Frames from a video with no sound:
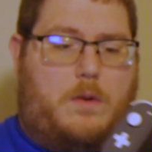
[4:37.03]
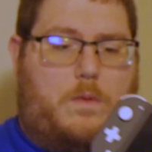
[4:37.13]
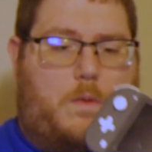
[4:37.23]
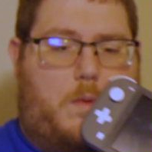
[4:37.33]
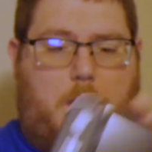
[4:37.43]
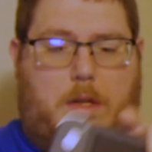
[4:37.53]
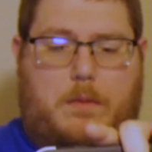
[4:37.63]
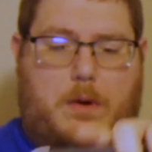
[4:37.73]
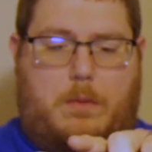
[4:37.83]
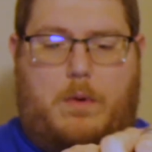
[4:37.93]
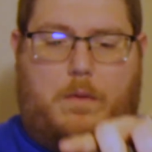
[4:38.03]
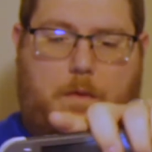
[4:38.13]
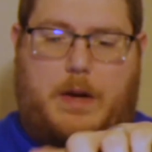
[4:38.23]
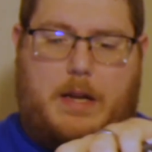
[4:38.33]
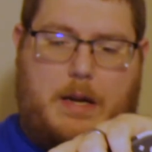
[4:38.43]
well, it won't
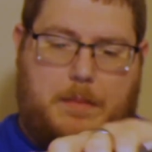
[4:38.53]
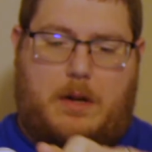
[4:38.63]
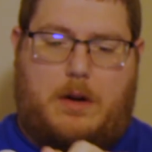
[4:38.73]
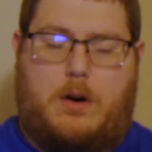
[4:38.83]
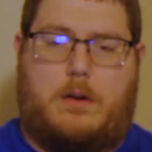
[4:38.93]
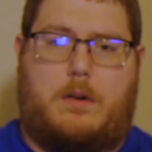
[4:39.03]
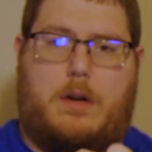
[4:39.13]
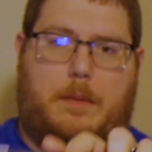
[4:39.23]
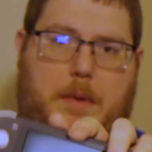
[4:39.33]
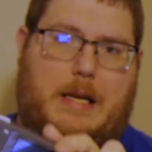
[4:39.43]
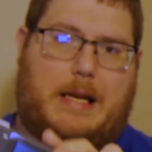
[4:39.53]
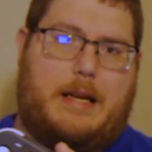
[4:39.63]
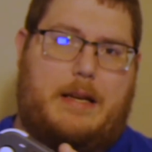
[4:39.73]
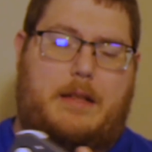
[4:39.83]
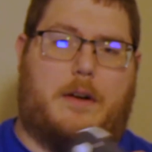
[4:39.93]
fit. I'm going to get it
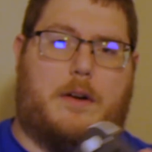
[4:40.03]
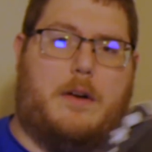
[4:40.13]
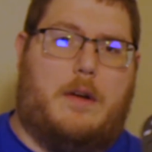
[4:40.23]
in there.